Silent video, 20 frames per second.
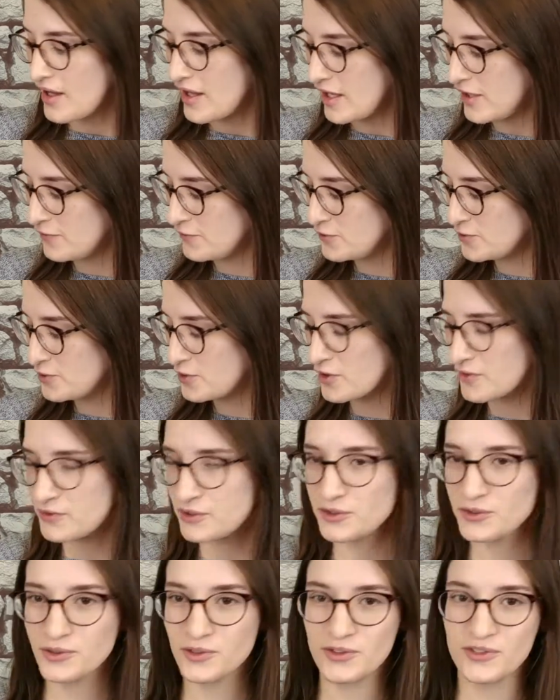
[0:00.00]
If you
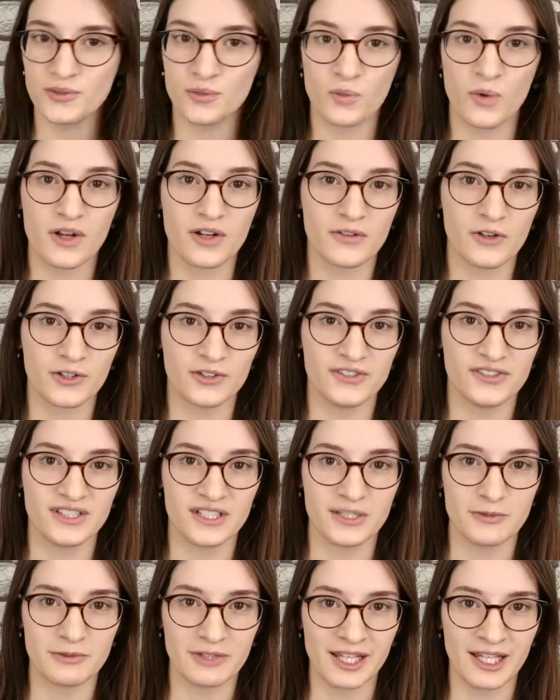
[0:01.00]
have used one of our
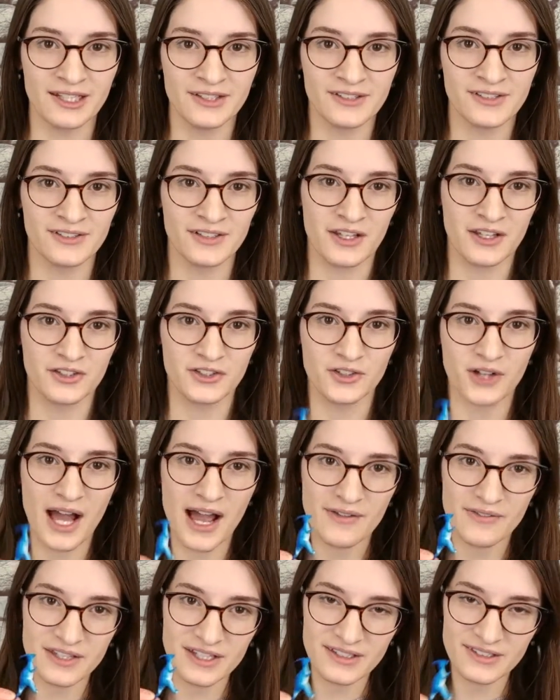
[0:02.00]
STEAM kits, you'll
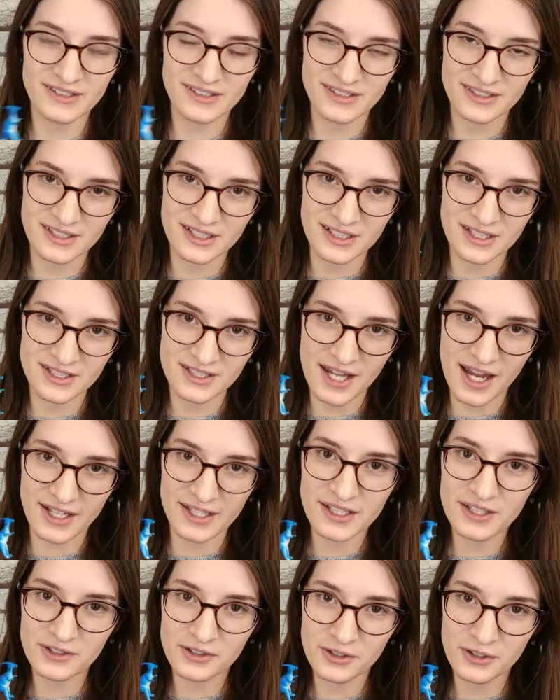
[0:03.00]
have these teeny
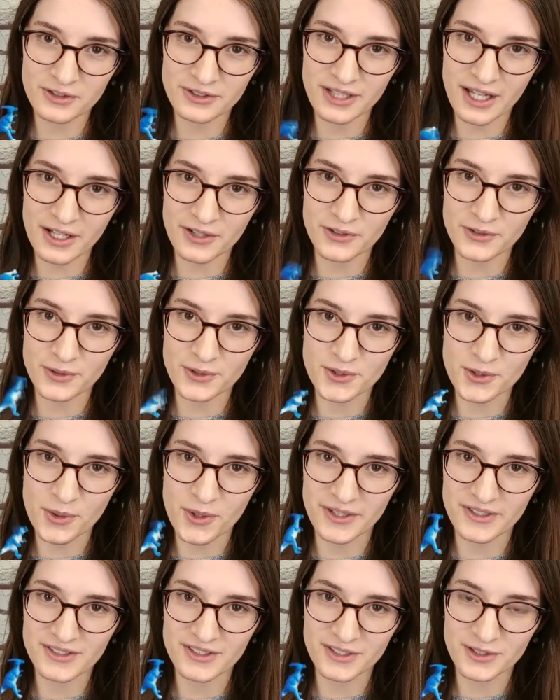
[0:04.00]
tiny little dinosaur
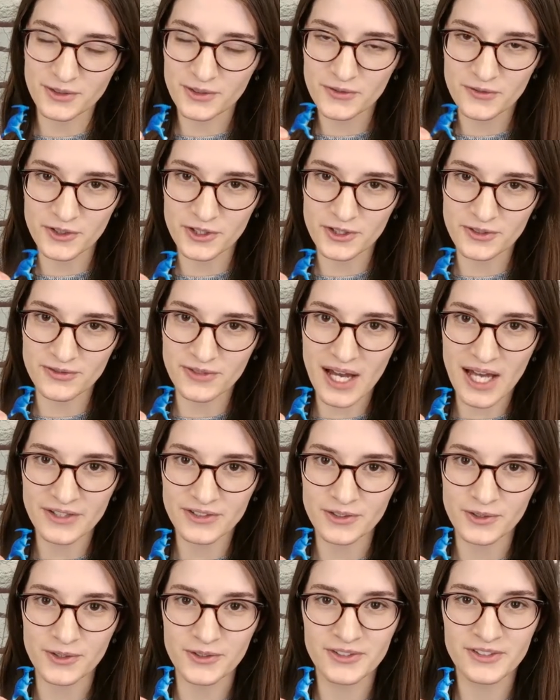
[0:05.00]
toys to use for your
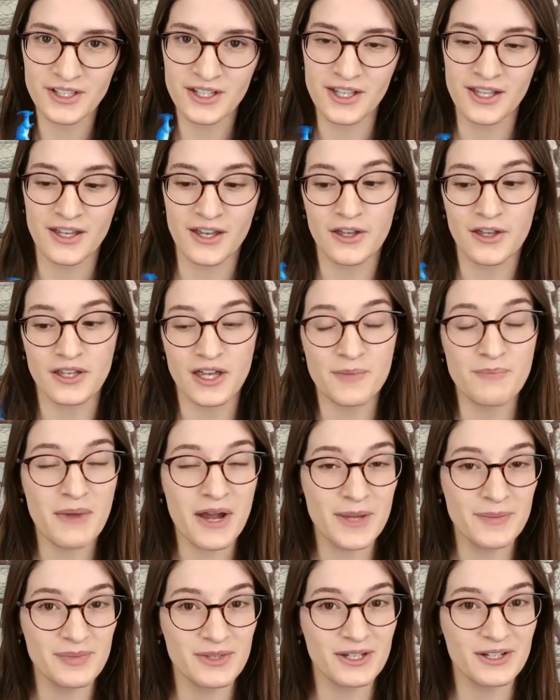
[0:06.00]
fossils. It
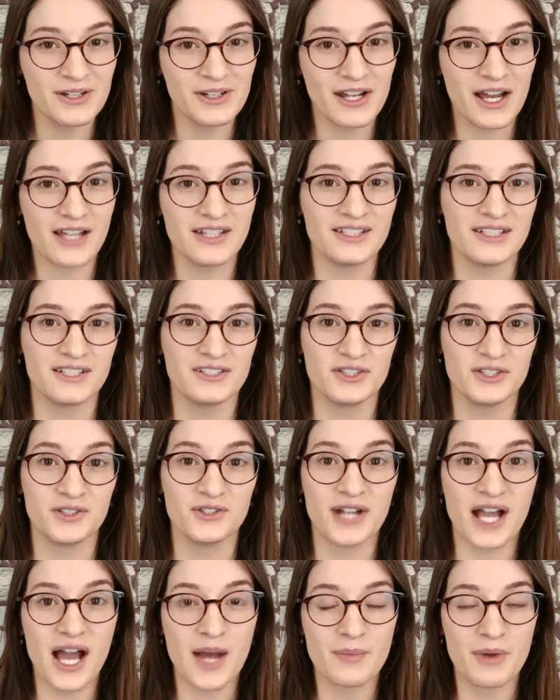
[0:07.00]
might be a good idea to
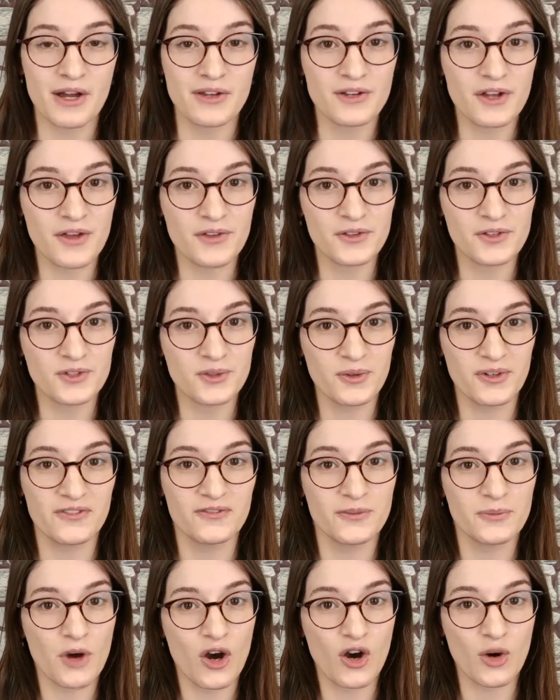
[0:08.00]
grab another toy
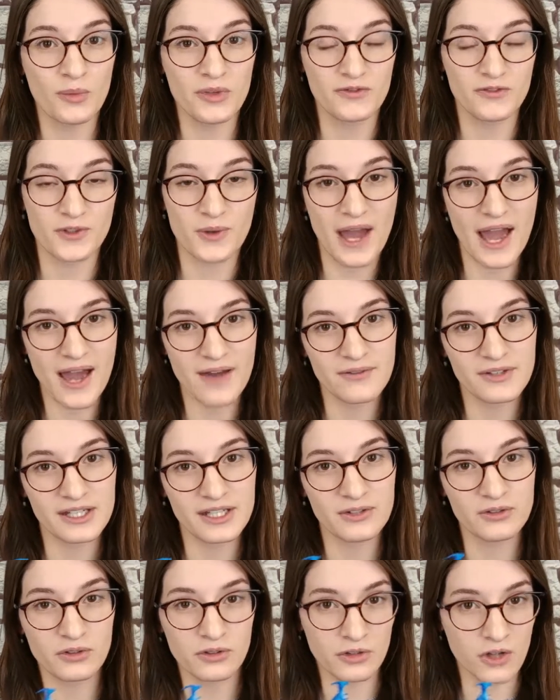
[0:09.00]
from home if you have
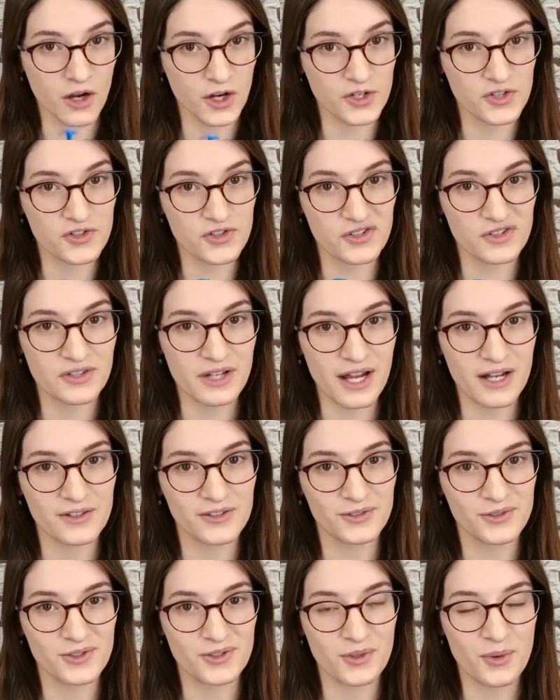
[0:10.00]
any larger
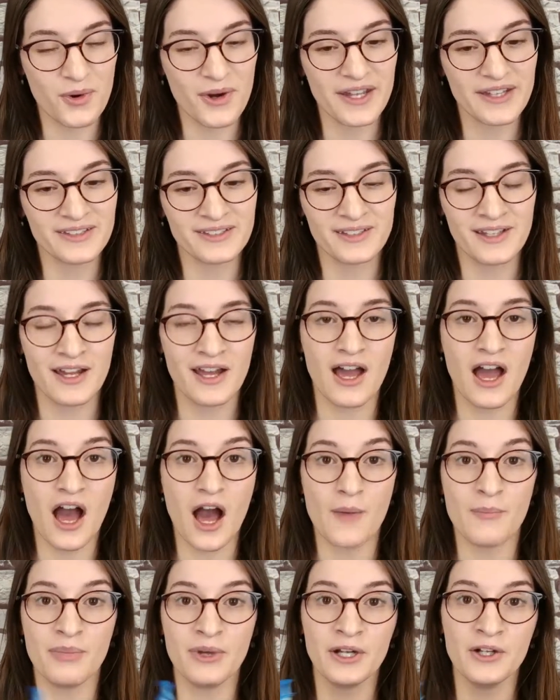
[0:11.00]
dinosaur toys.
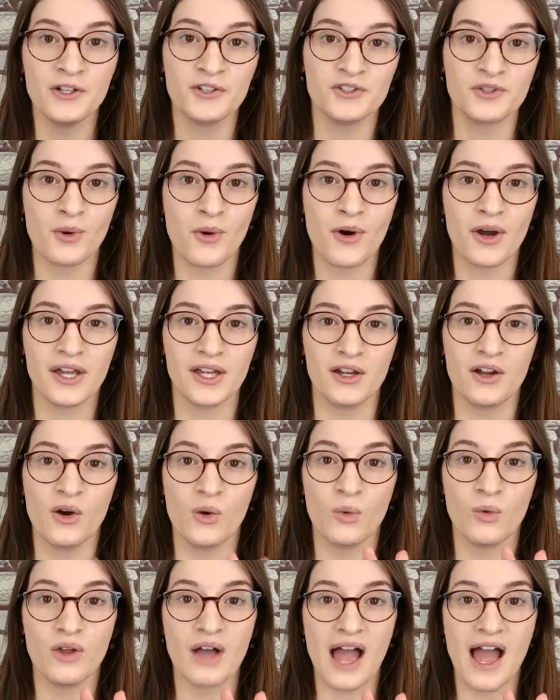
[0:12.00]
A bigger toy
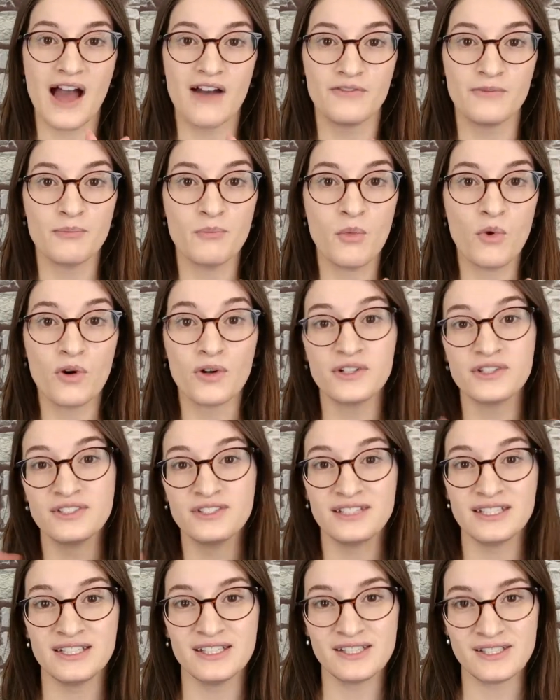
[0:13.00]
will have more
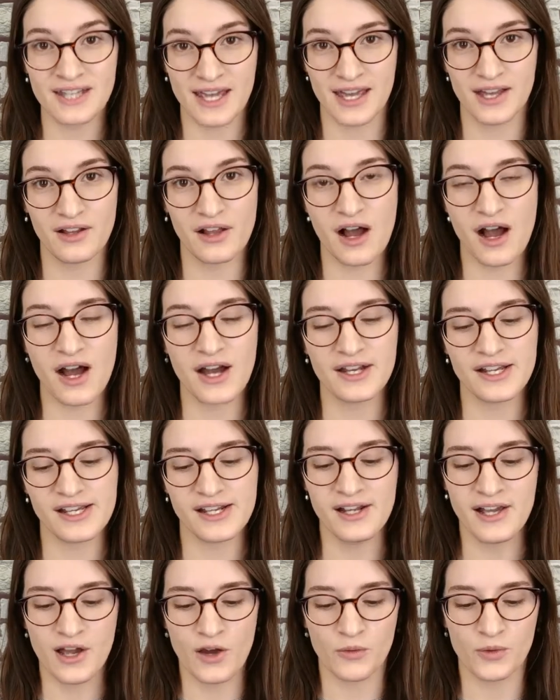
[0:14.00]
detail on
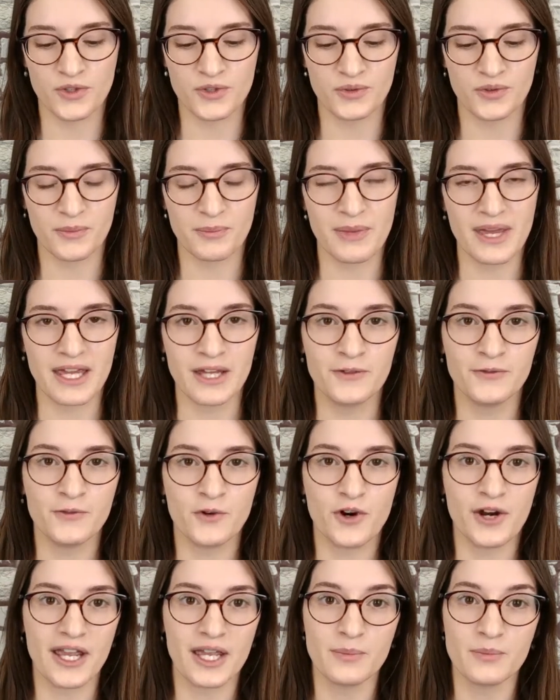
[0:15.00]
it, which will make
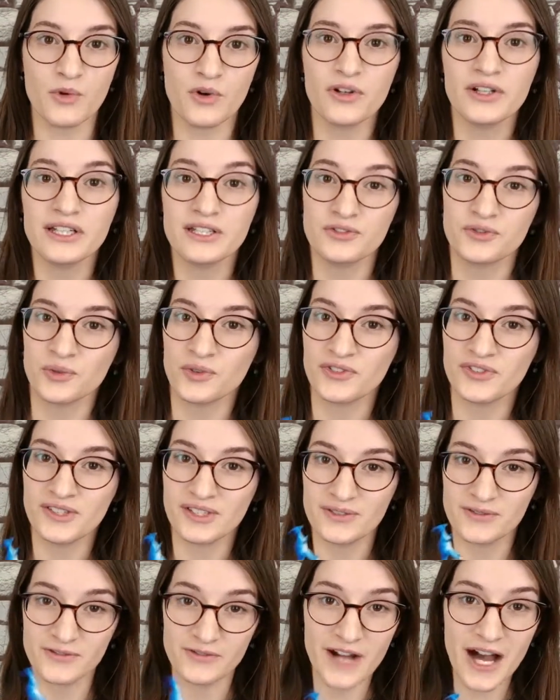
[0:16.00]
for a more
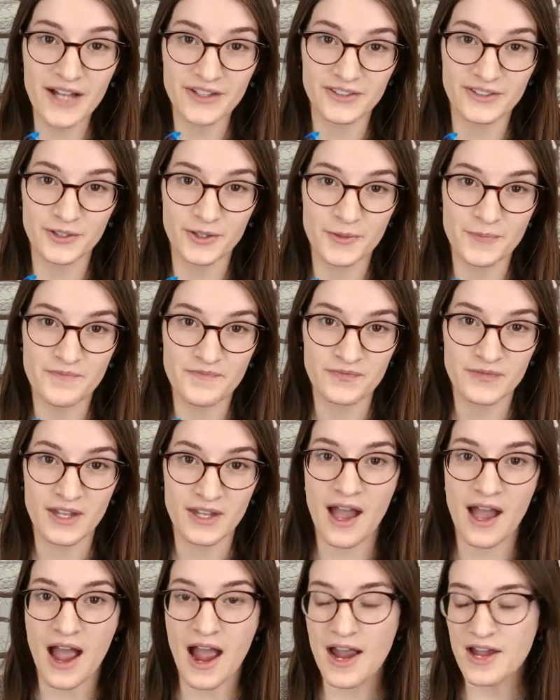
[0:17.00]
interesting fossil.
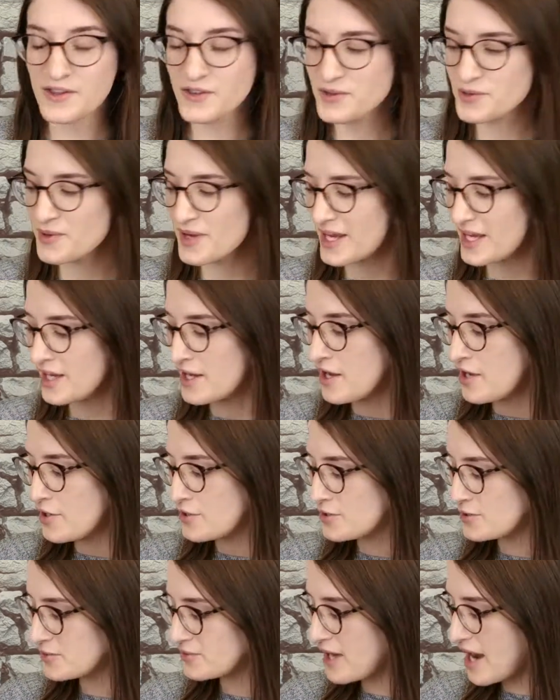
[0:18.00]
Either way,
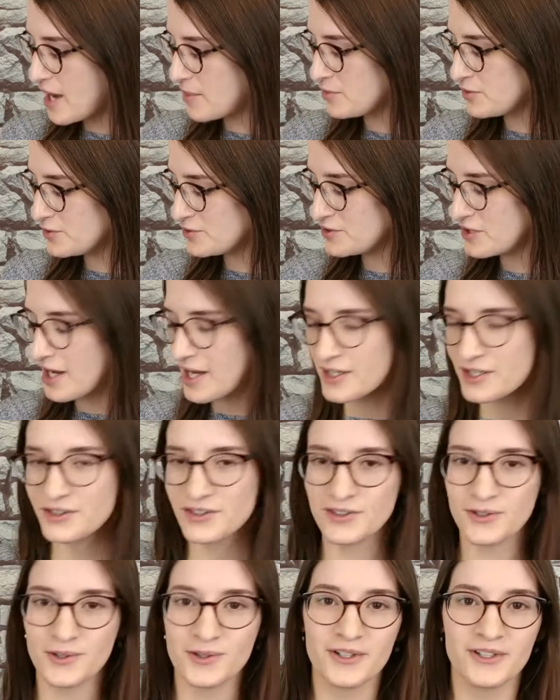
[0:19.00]
grab your
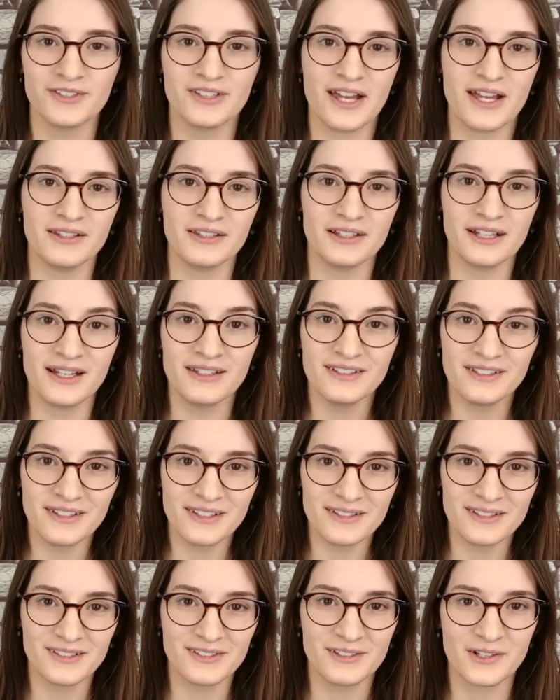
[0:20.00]
dinosaurs and let's
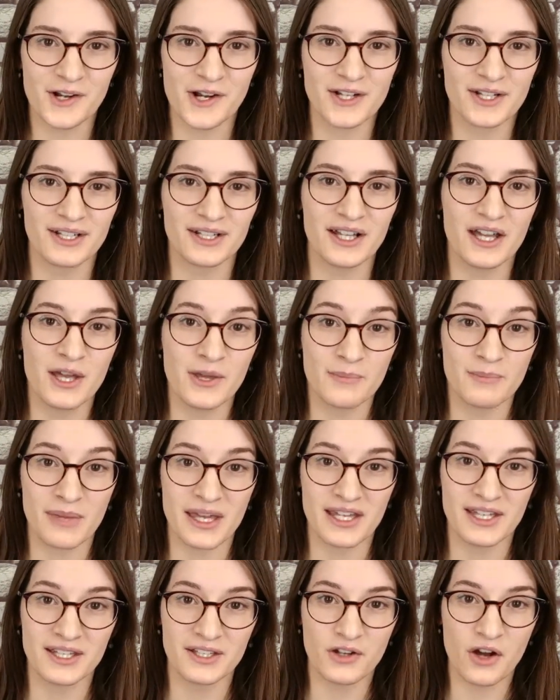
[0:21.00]
get started
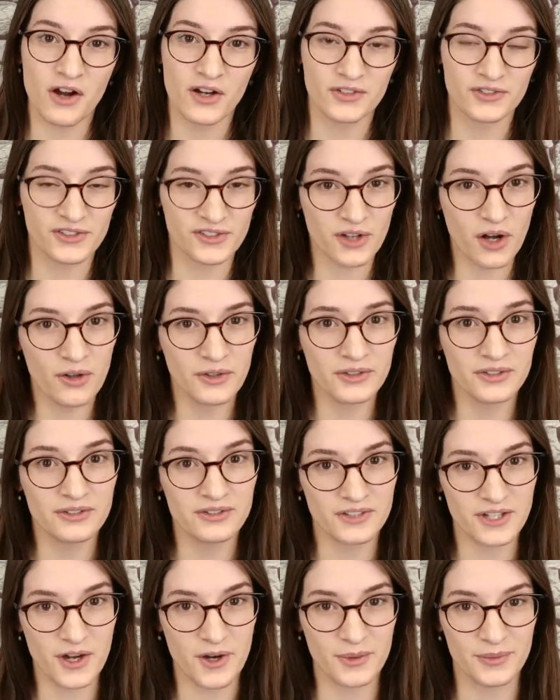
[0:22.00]
making our salt
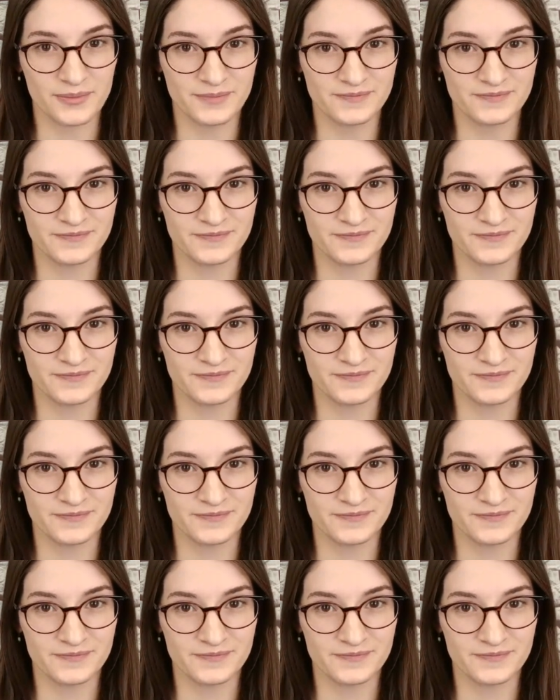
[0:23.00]
dough.